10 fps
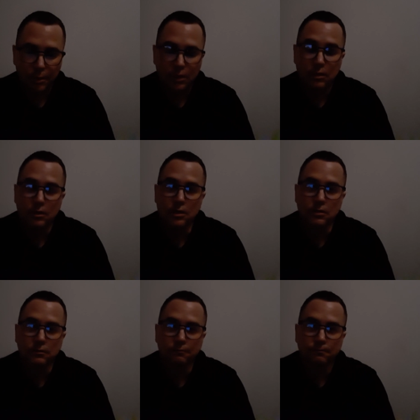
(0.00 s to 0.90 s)
be here long.
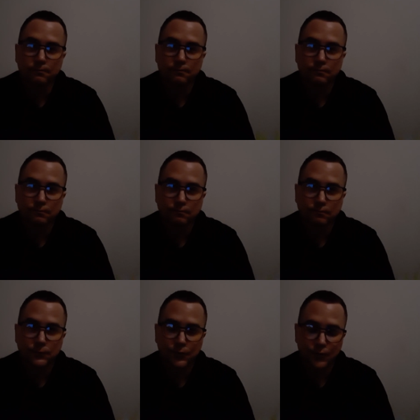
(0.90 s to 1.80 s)

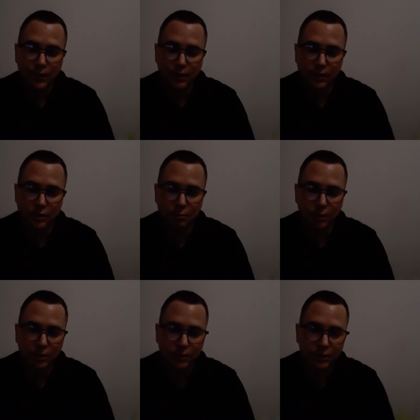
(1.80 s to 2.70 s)
Just think, one hundred
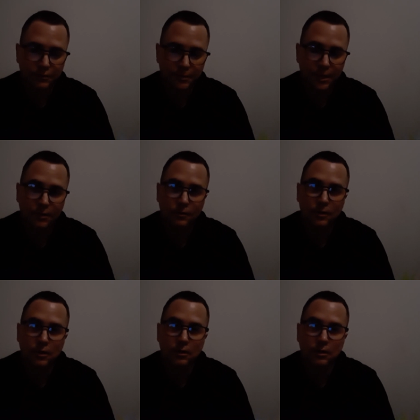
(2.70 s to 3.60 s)
plus years from now,
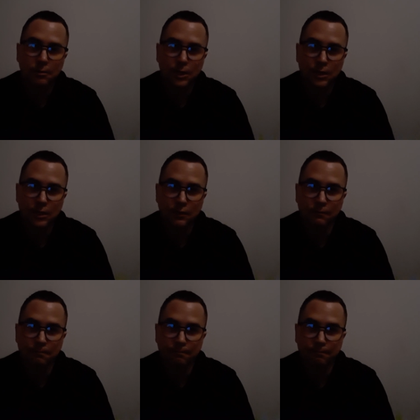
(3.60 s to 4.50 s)
we're all going to be dead,
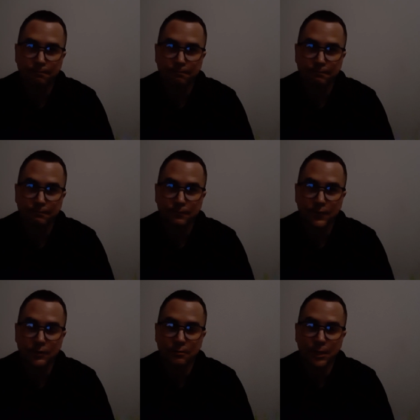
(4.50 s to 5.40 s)

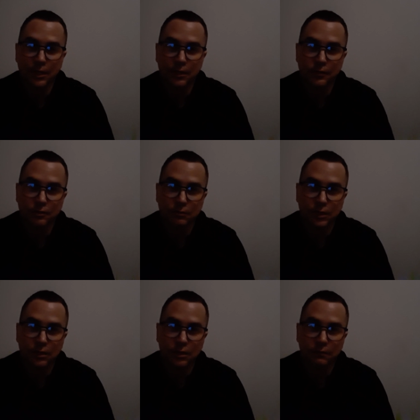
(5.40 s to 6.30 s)
and somebody else will be
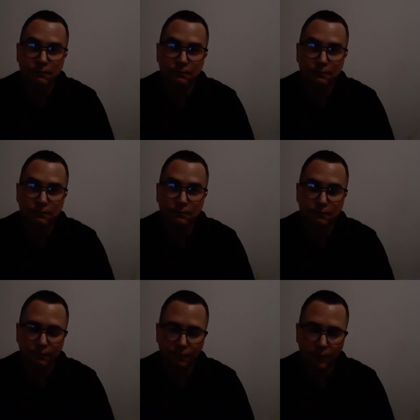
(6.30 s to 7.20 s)
here.
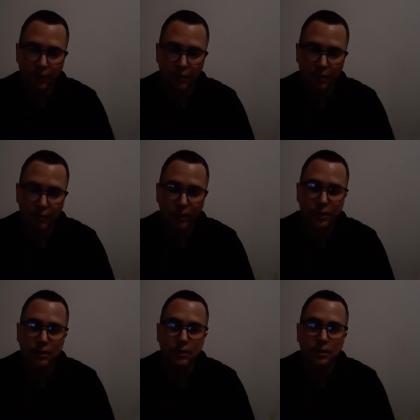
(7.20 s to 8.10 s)
What are
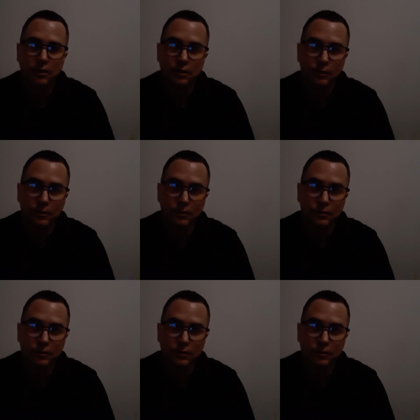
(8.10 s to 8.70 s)
you going to do